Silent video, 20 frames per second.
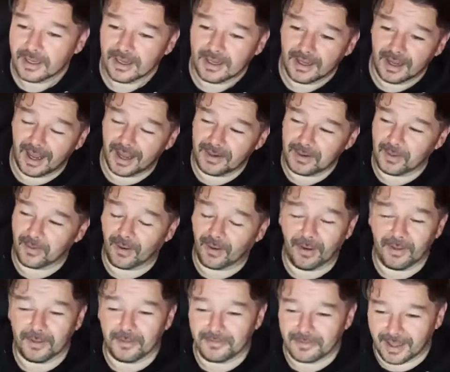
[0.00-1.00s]
I know all
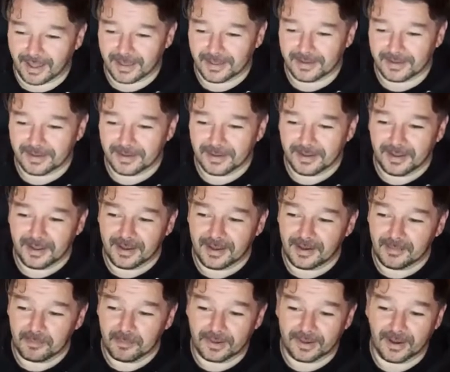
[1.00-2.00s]
of that
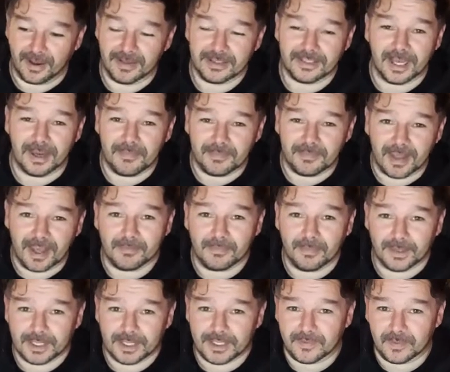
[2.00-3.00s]
because I'm that
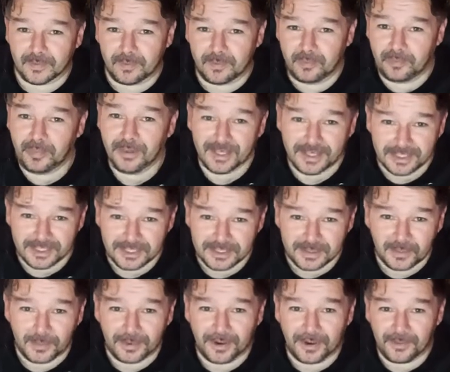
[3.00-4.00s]
much of a bitch.
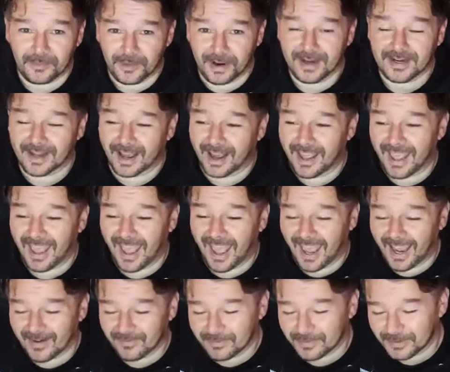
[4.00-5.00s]
When I write, I
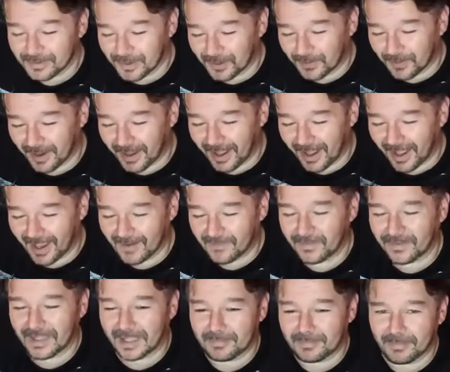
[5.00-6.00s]
have to know
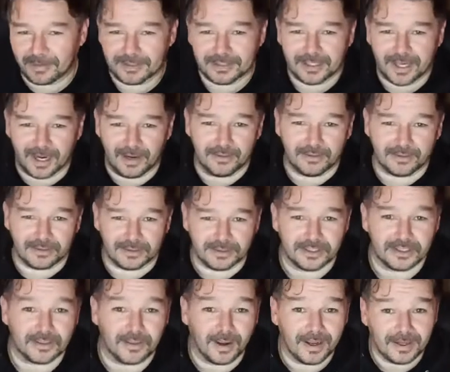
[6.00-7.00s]
everything about this character,
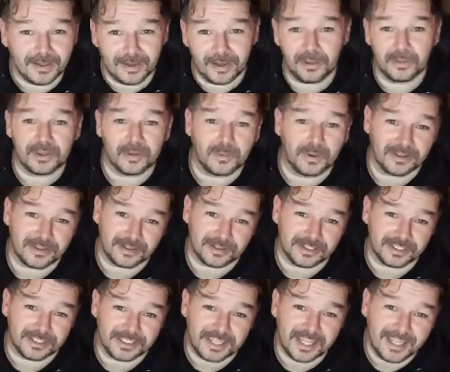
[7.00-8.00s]
so I know that what they're
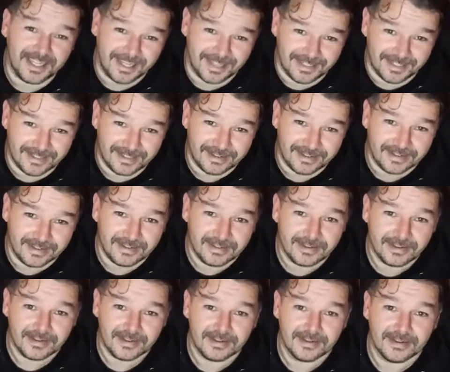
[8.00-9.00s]
saying
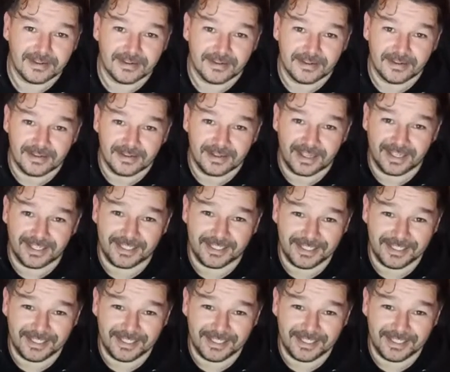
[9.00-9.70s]
is